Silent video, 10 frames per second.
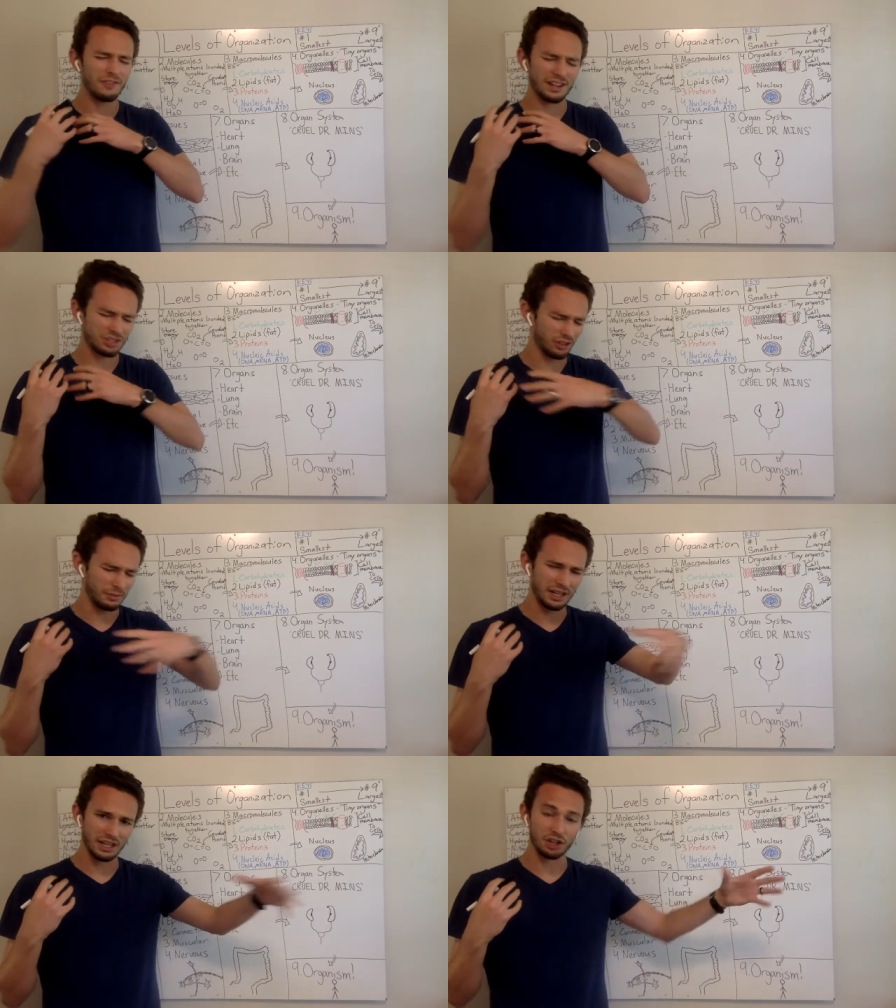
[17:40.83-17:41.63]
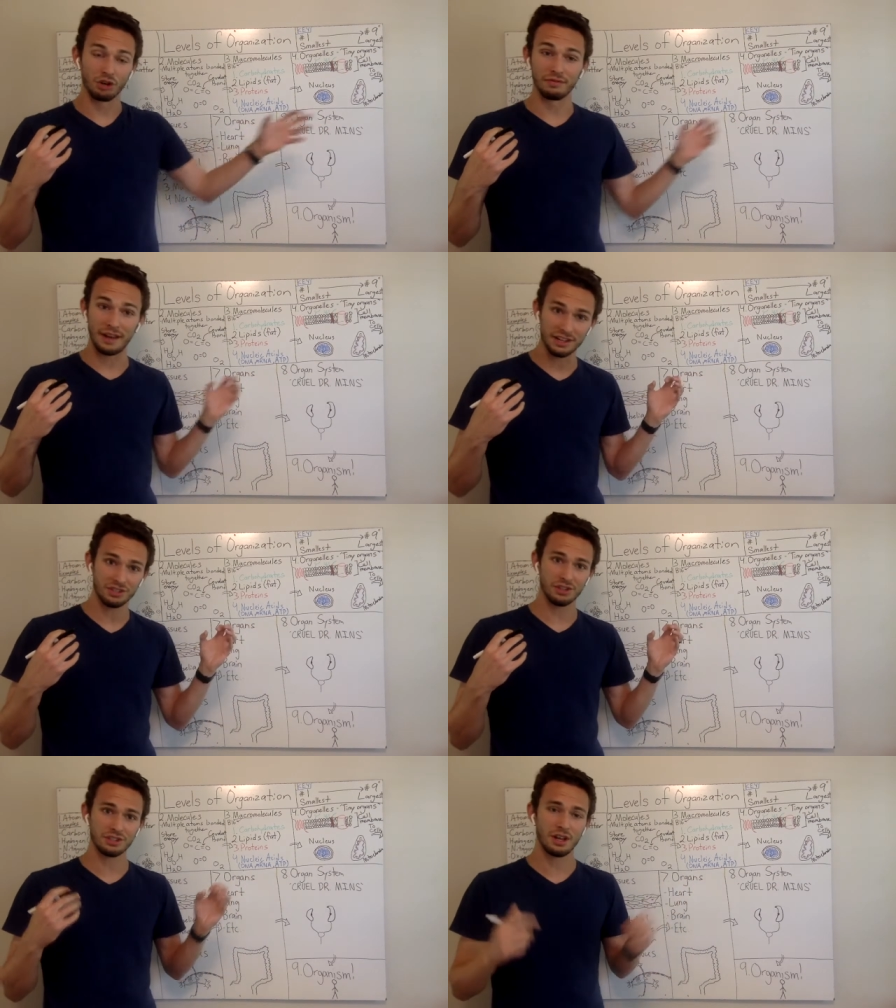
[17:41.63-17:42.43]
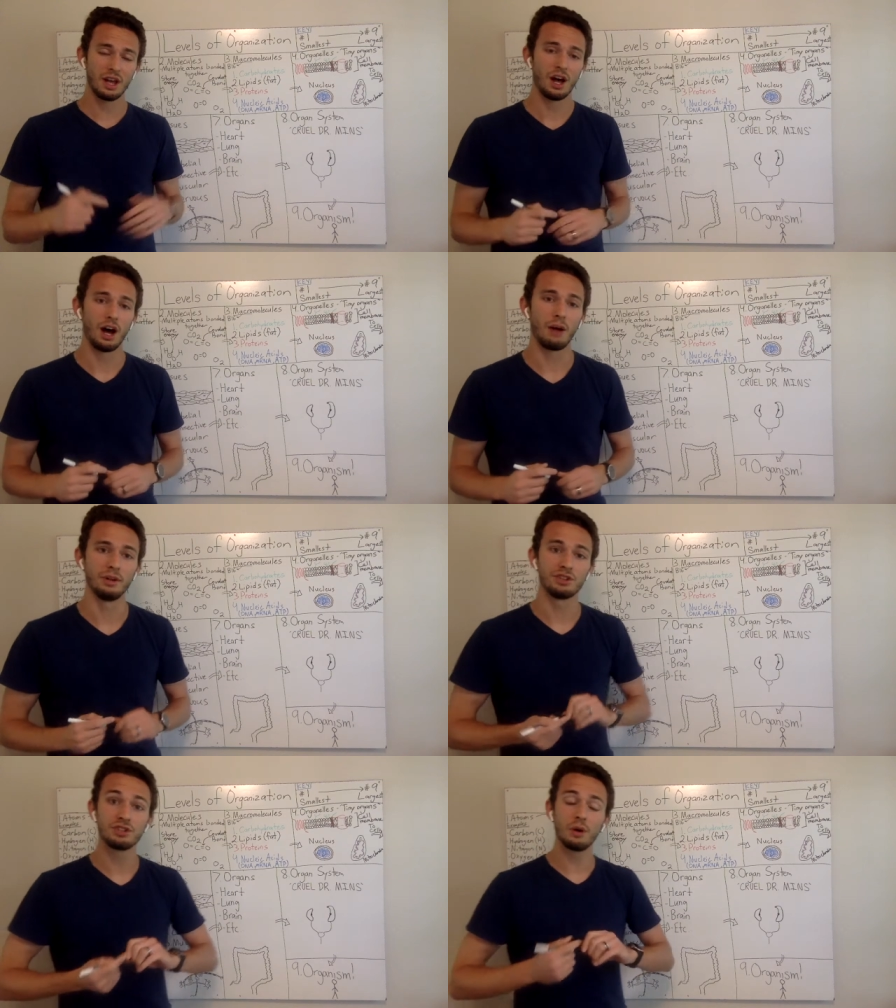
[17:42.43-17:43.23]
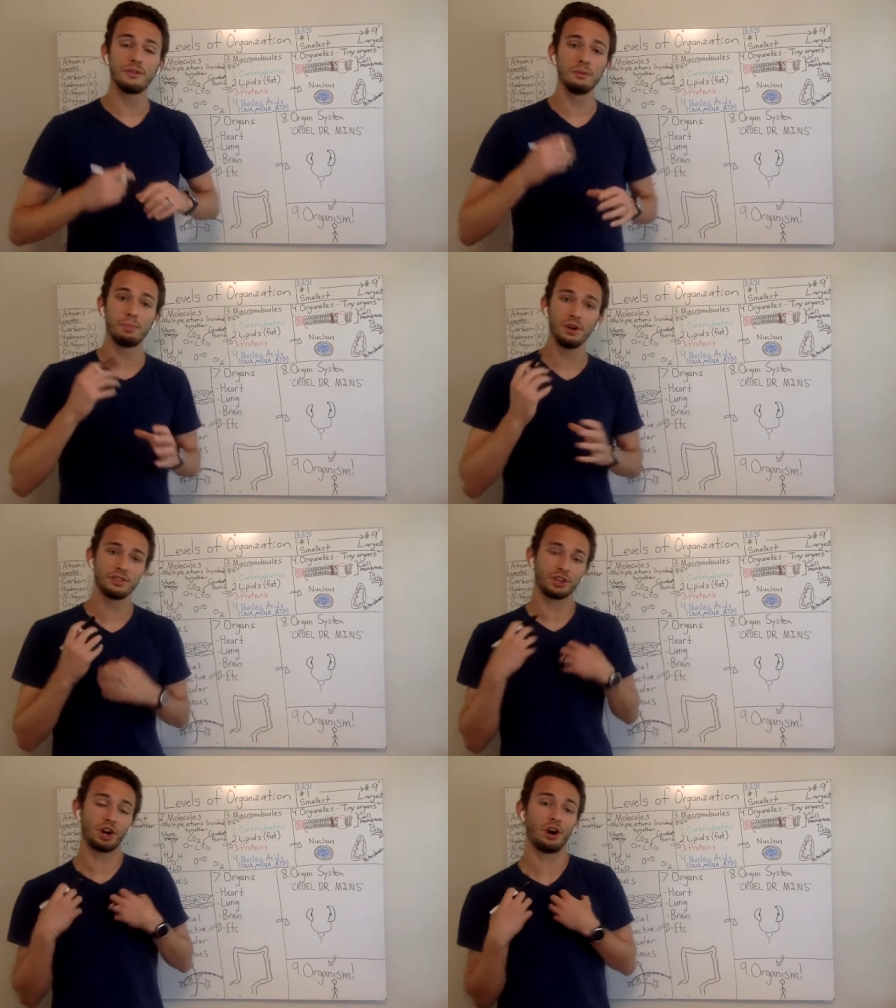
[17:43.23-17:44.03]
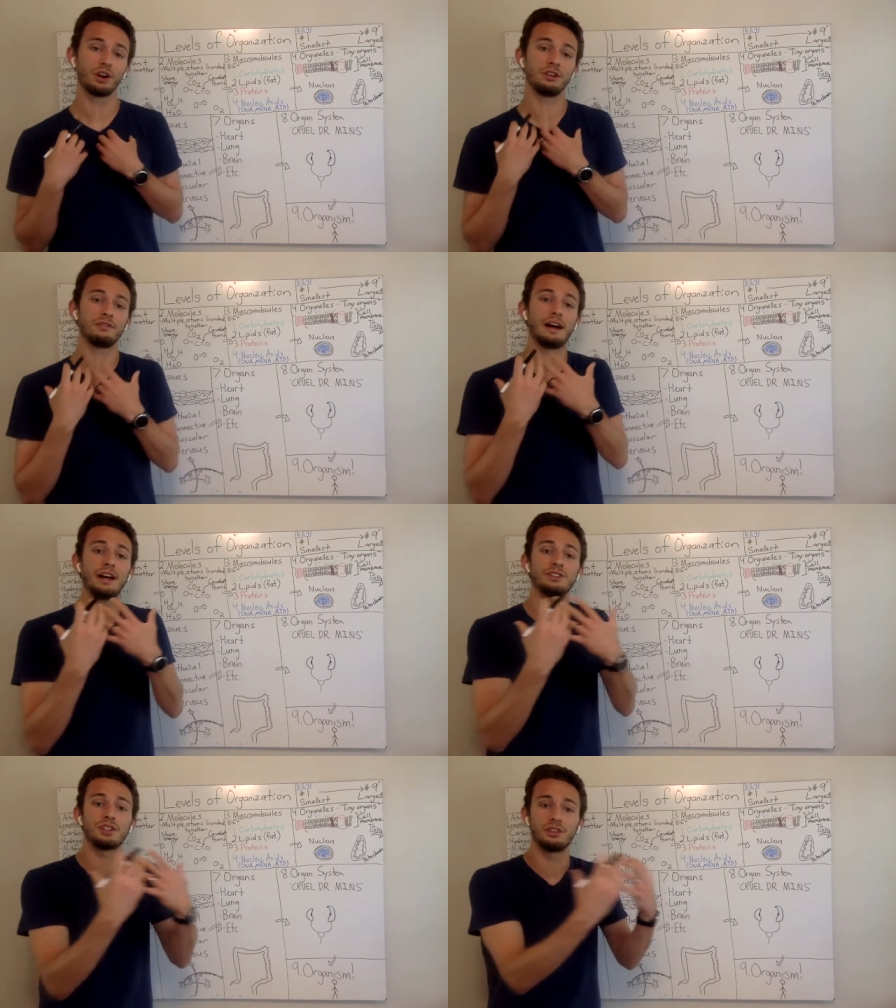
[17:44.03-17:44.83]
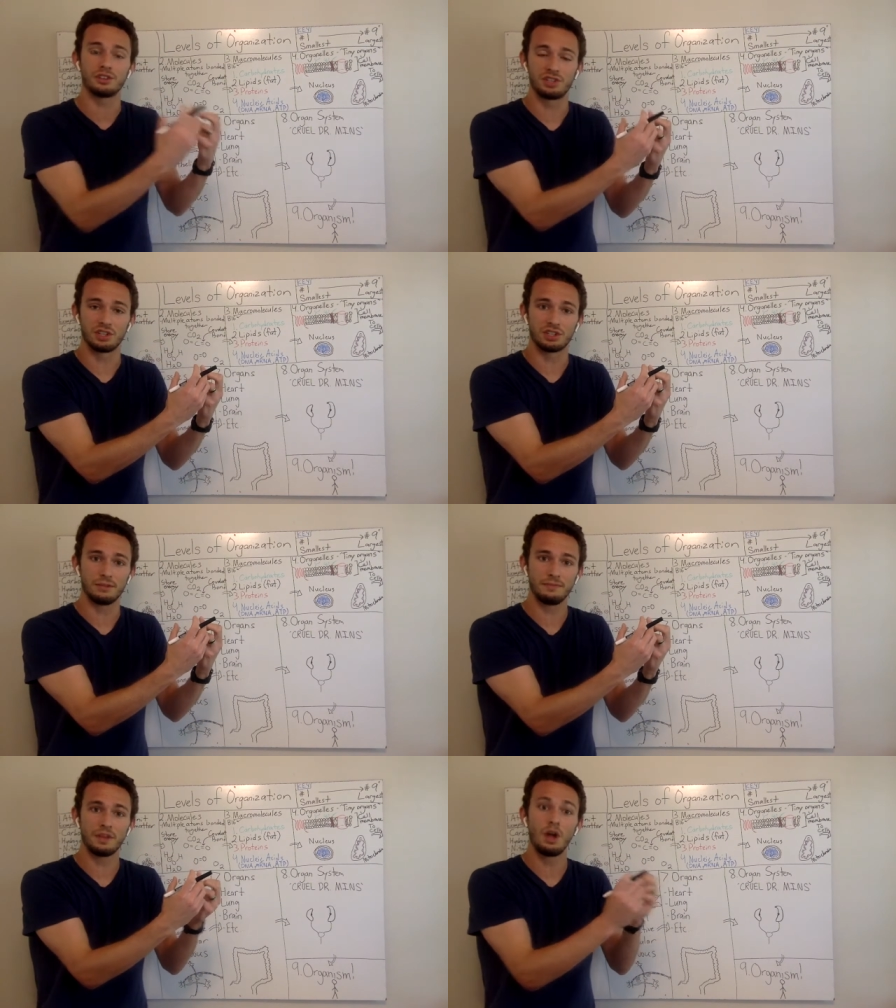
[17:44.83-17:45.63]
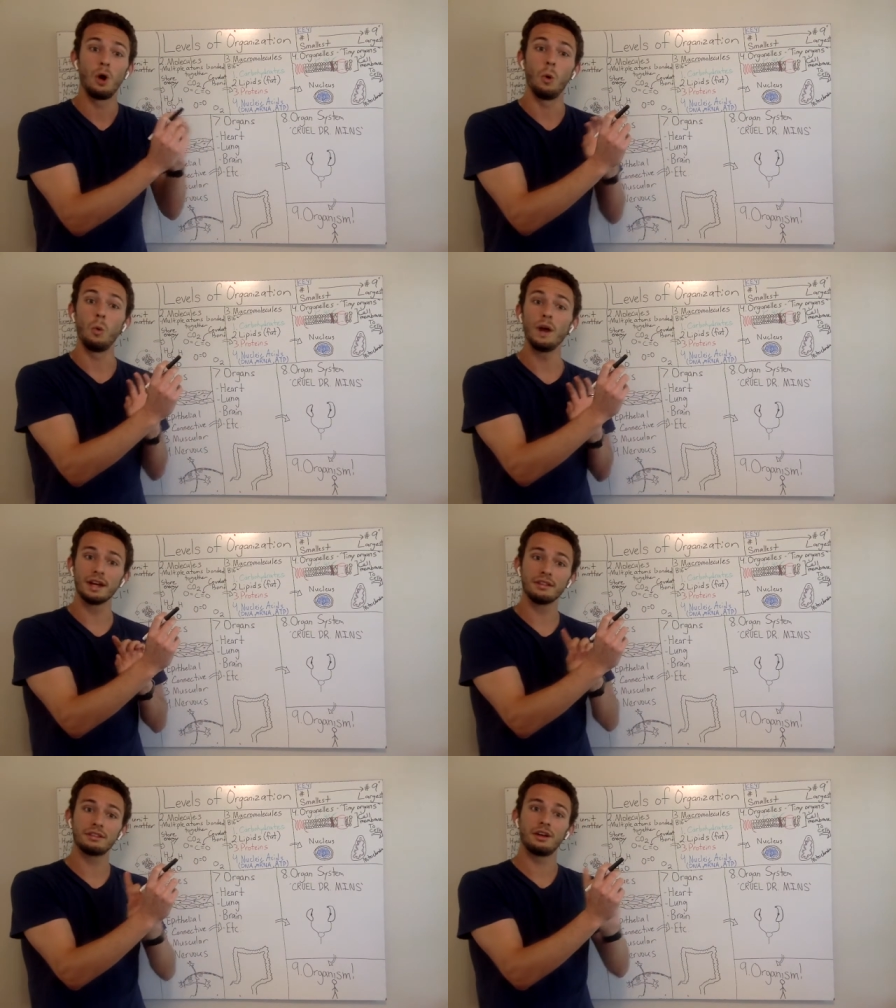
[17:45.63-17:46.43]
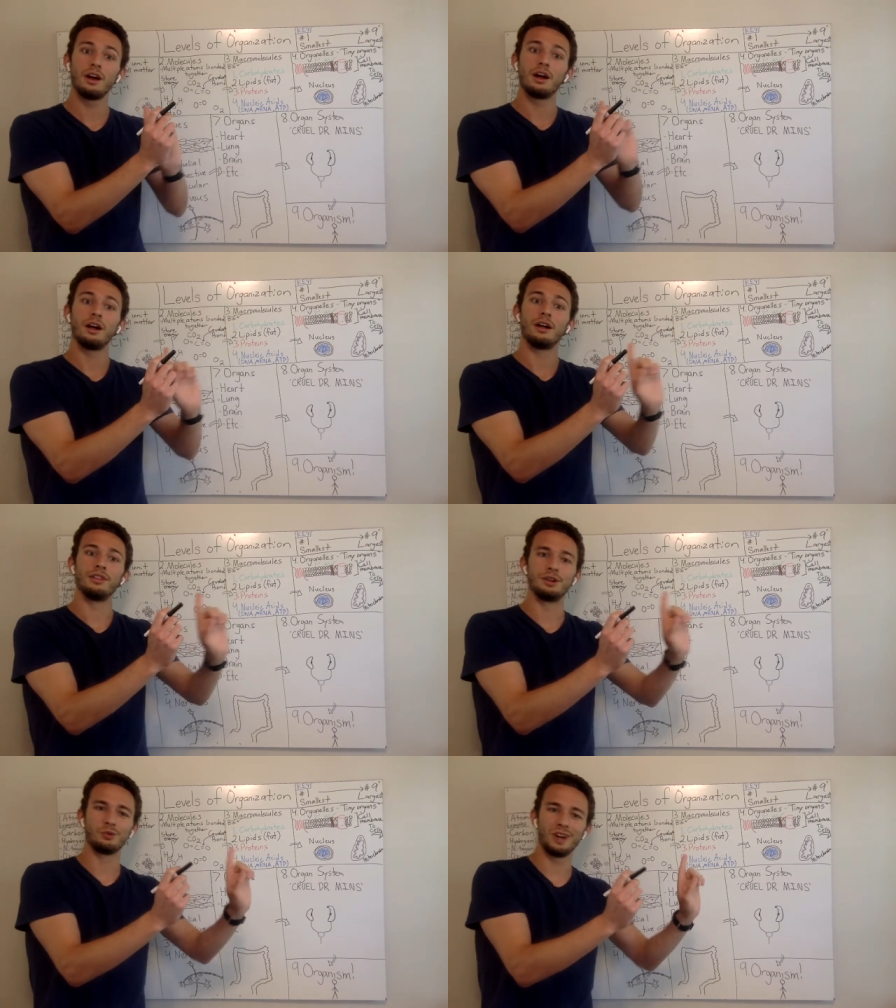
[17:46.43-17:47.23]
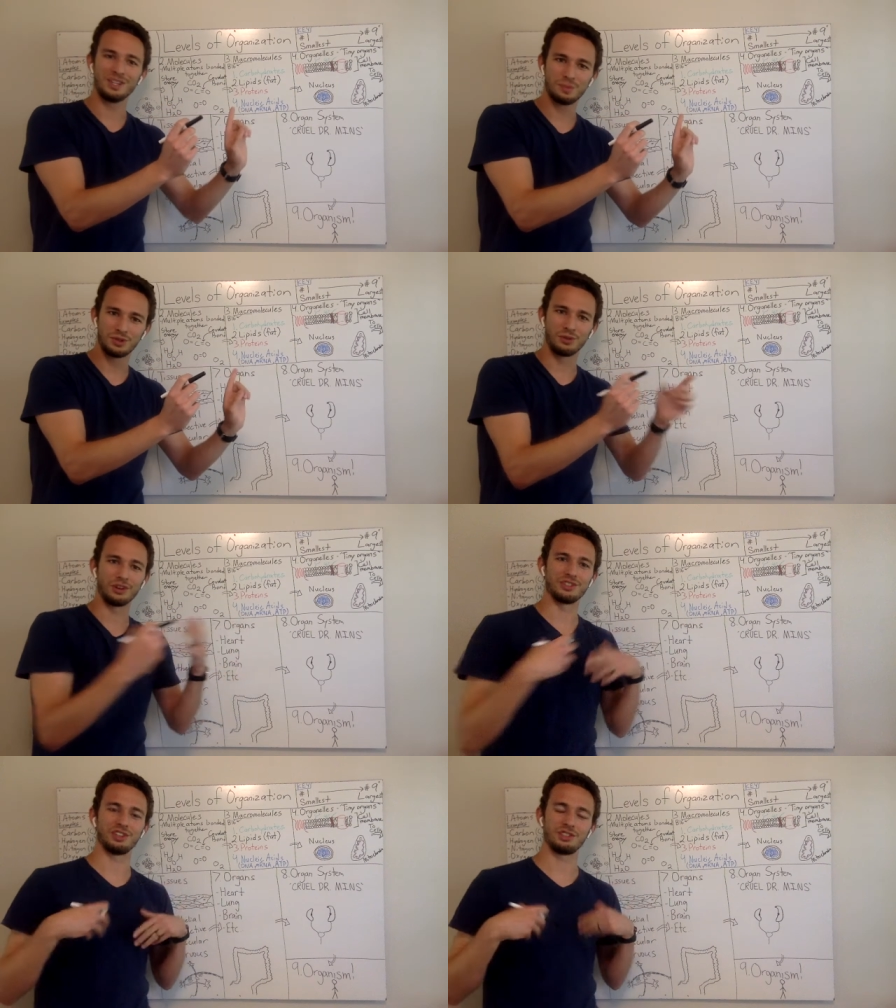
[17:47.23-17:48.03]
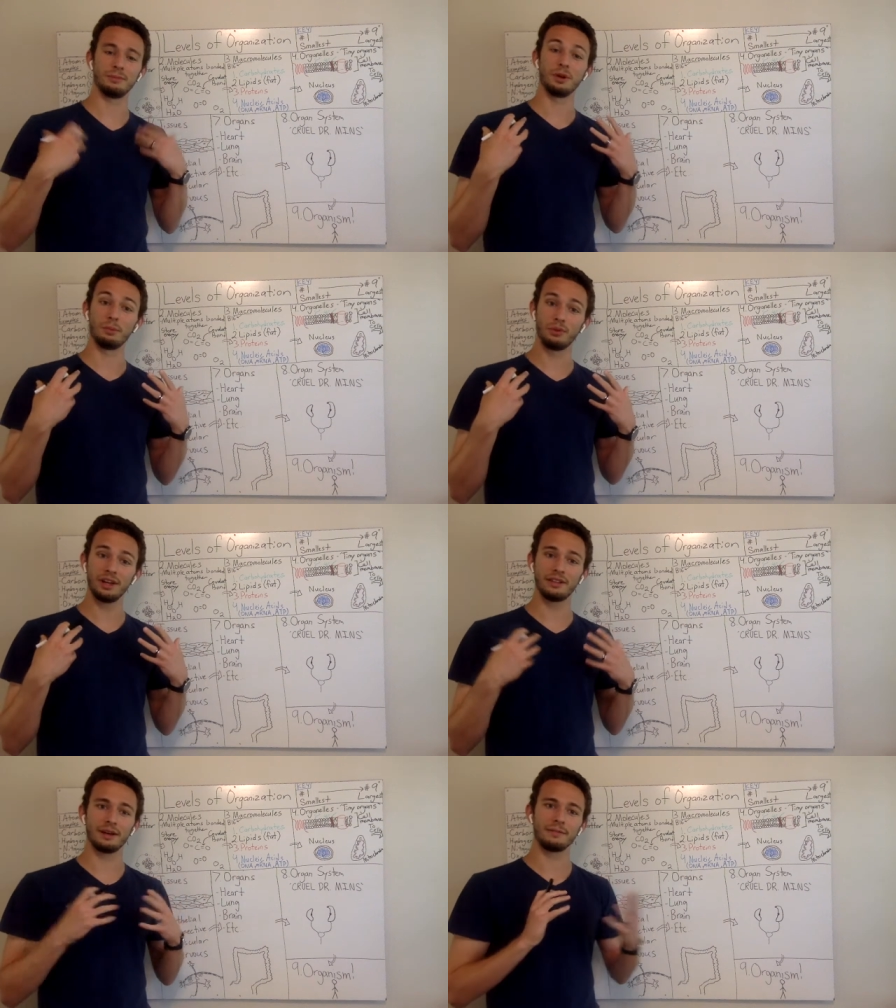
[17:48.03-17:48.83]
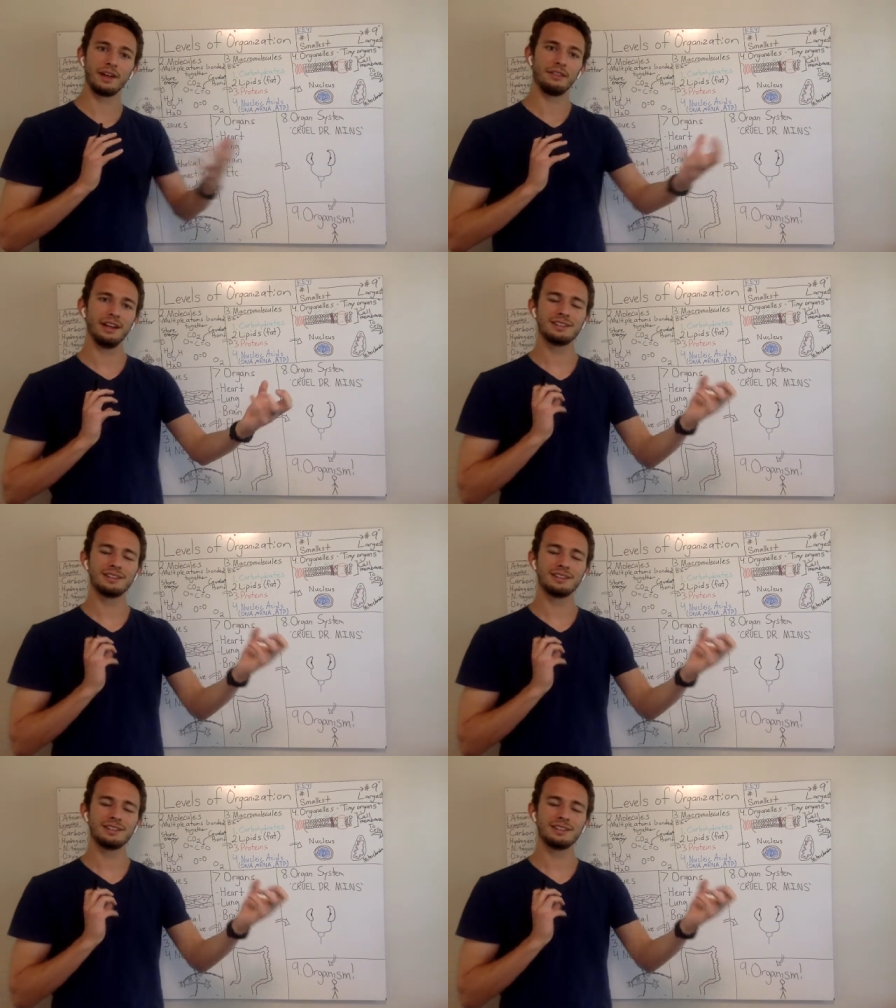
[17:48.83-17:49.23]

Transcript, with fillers: vascular meaning your vessels. Um, and so if you put the cardiovascular system with the respiratory system, your breathing,